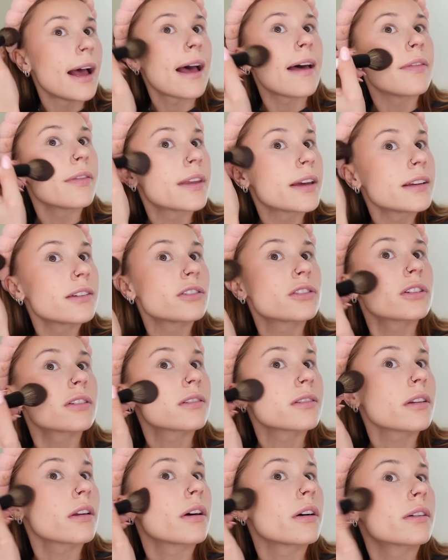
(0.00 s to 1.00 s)
and this
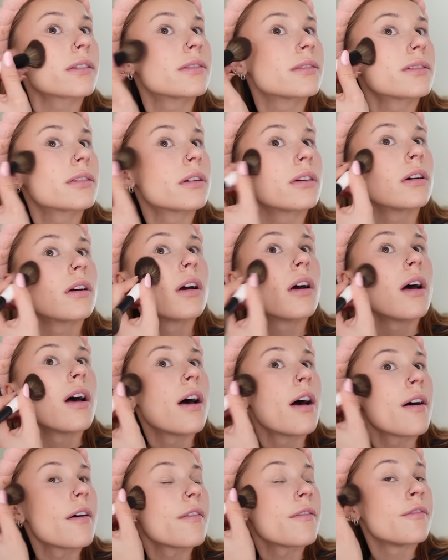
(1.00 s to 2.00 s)
just looks
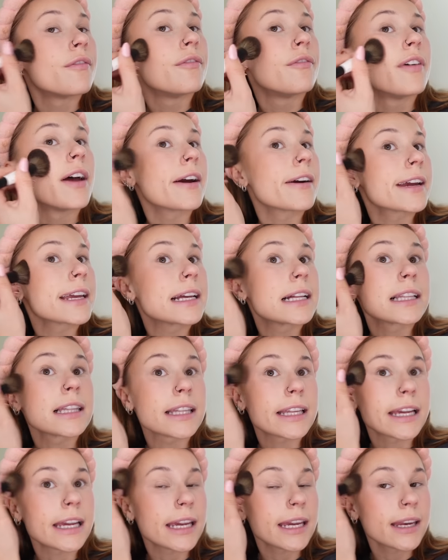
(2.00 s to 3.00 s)
very
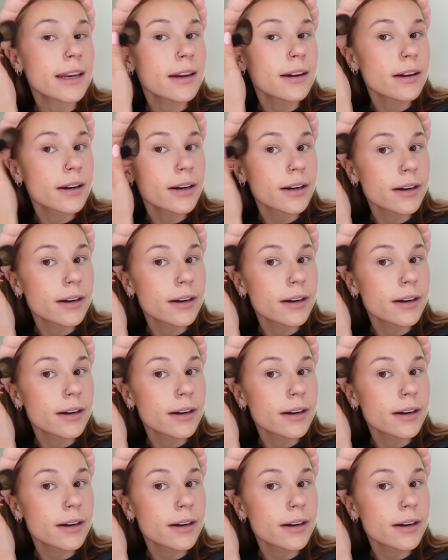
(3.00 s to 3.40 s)
clean